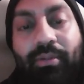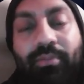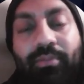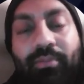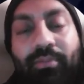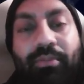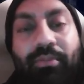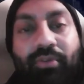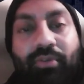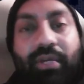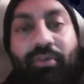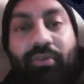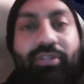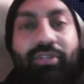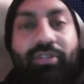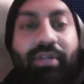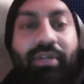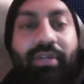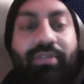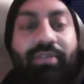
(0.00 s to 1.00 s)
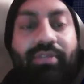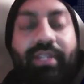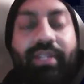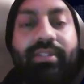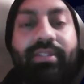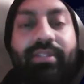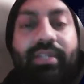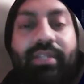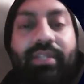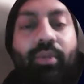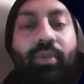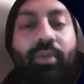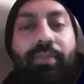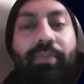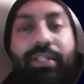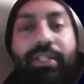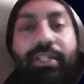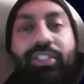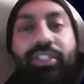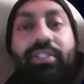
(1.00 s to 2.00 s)
before I try to figure this out, we
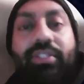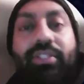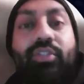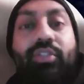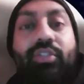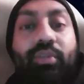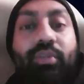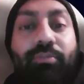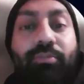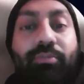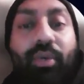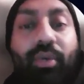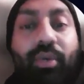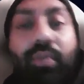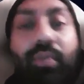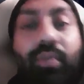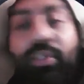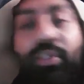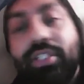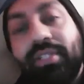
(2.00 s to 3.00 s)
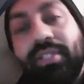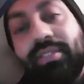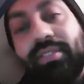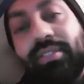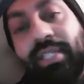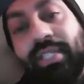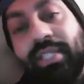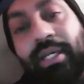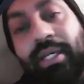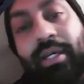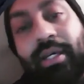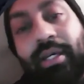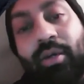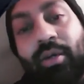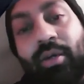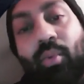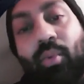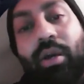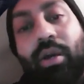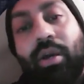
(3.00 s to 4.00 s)
mentioned the swift point, which is
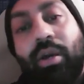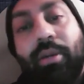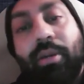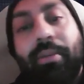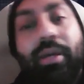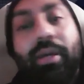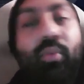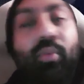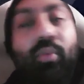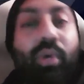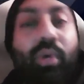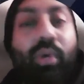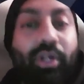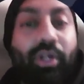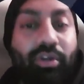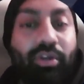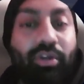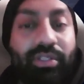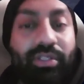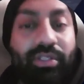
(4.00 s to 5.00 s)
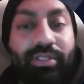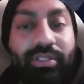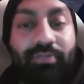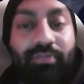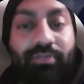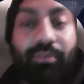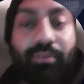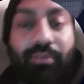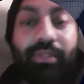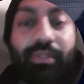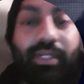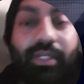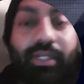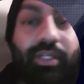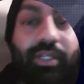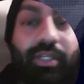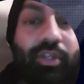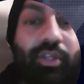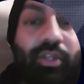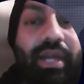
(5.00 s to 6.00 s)
one up and one across from the
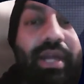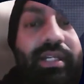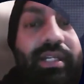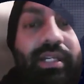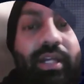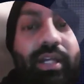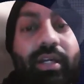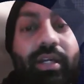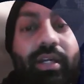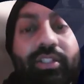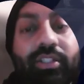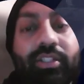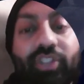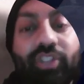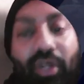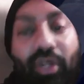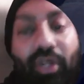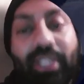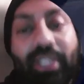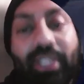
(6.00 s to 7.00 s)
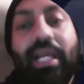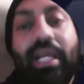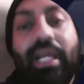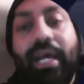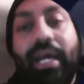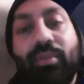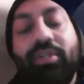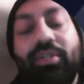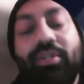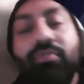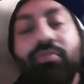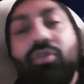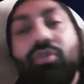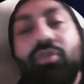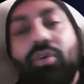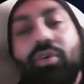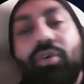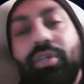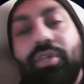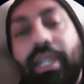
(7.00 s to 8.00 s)
red solid line, which I've
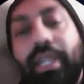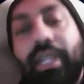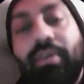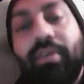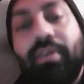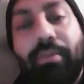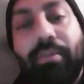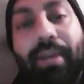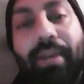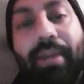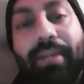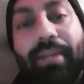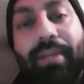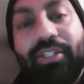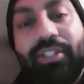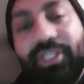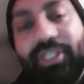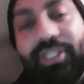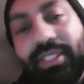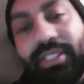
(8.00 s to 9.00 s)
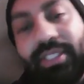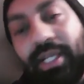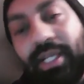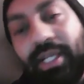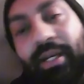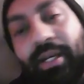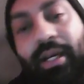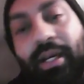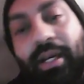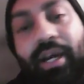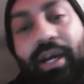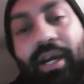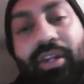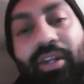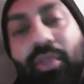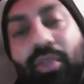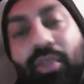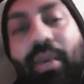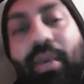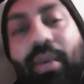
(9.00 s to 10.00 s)
drawn here on my patient.
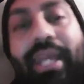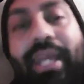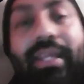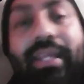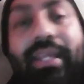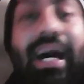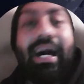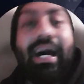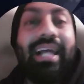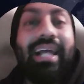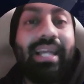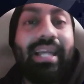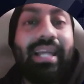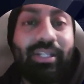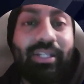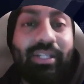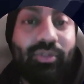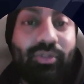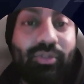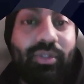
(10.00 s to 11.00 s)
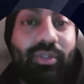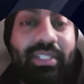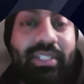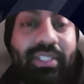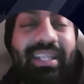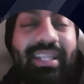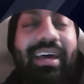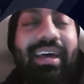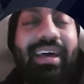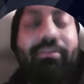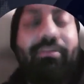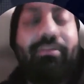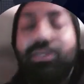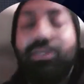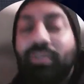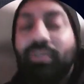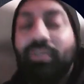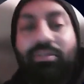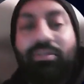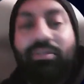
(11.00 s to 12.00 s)
Another way that like to do this, and I have been
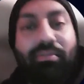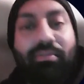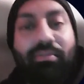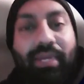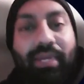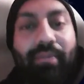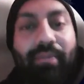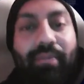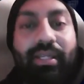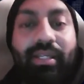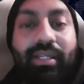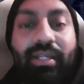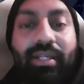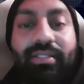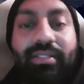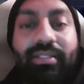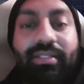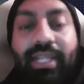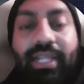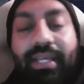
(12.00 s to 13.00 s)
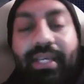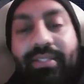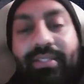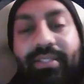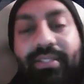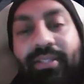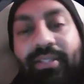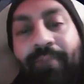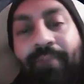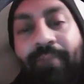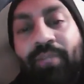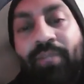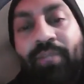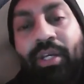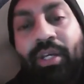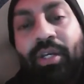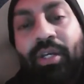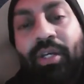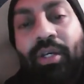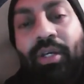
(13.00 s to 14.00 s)
doing for many, many years, is
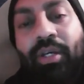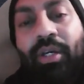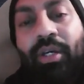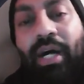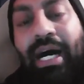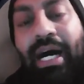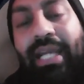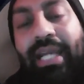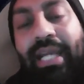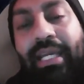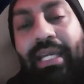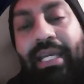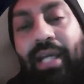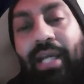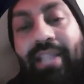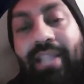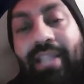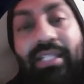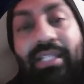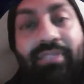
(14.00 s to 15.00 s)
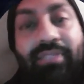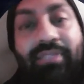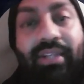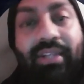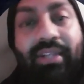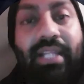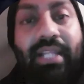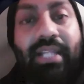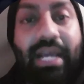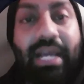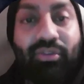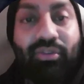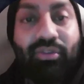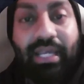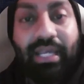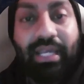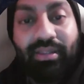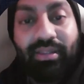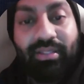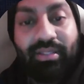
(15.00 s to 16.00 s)
I identify the lateral
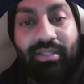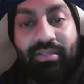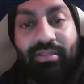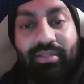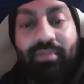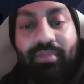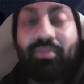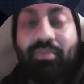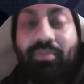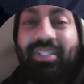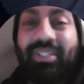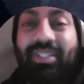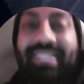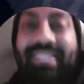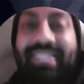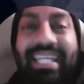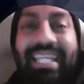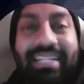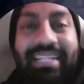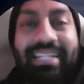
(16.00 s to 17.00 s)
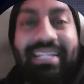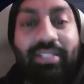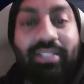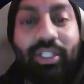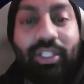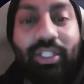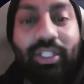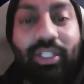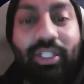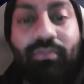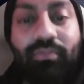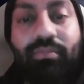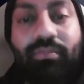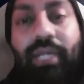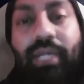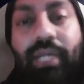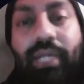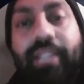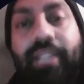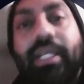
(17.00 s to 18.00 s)
canthus, which is easier to do.
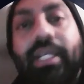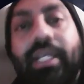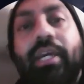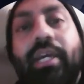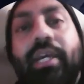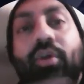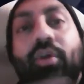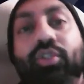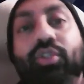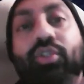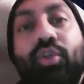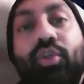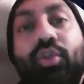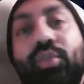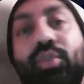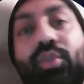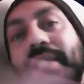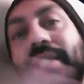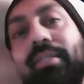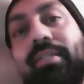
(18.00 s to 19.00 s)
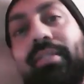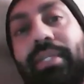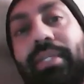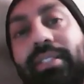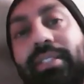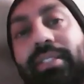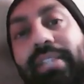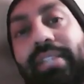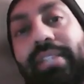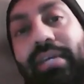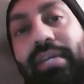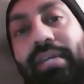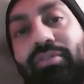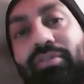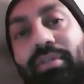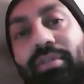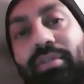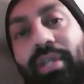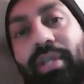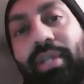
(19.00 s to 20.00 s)
And then I go 2 centimeters
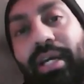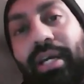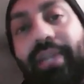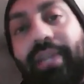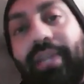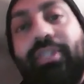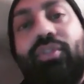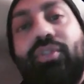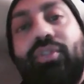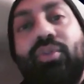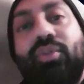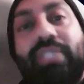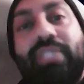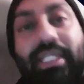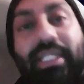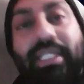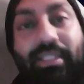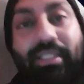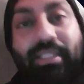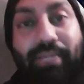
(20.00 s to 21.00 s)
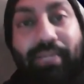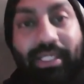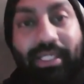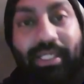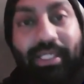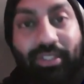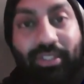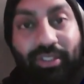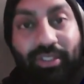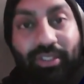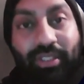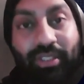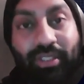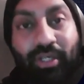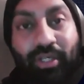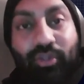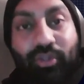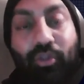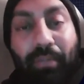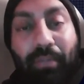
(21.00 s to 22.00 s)
lateral and then 2 centimeters
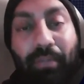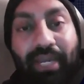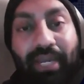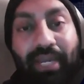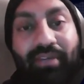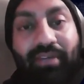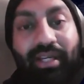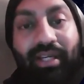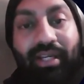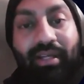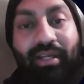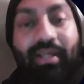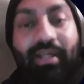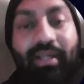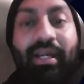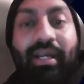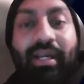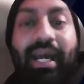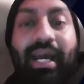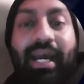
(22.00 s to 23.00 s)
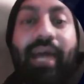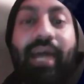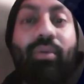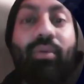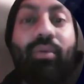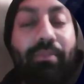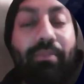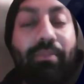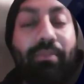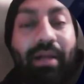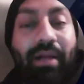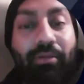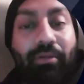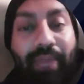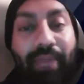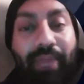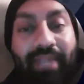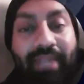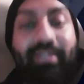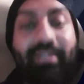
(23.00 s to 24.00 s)
superior. I will then
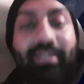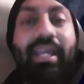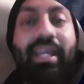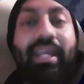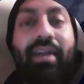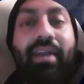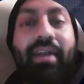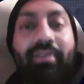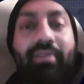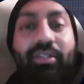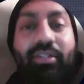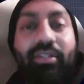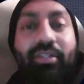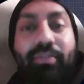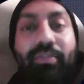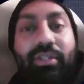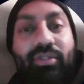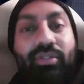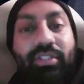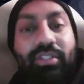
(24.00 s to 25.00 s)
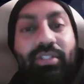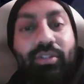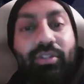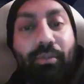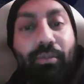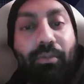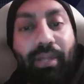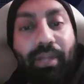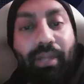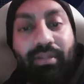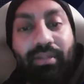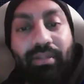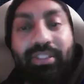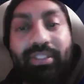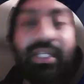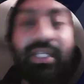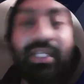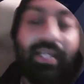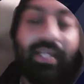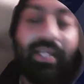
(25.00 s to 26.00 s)
palpate the area to make sure there's no pulse.
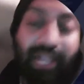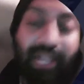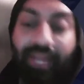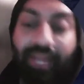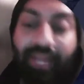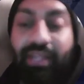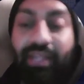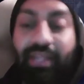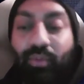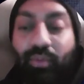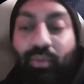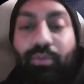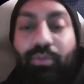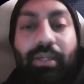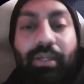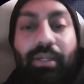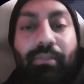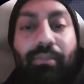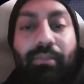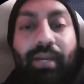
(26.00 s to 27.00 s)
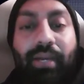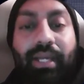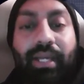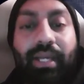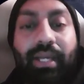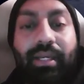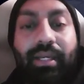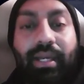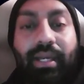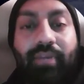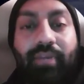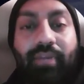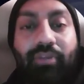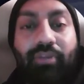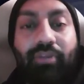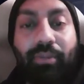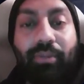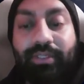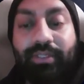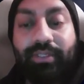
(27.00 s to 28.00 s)
And then that would be my entry
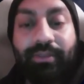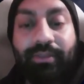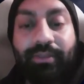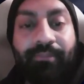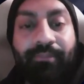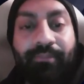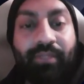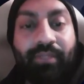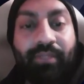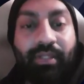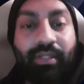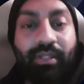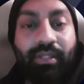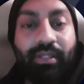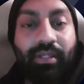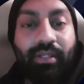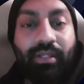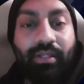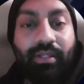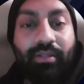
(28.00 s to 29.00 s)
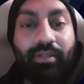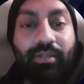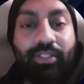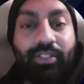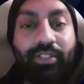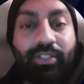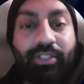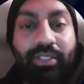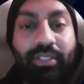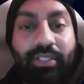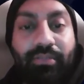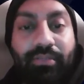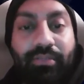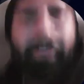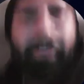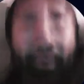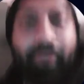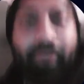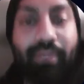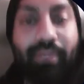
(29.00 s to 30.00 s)
point. Just
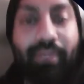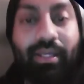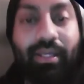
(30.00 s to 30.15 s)
bear with me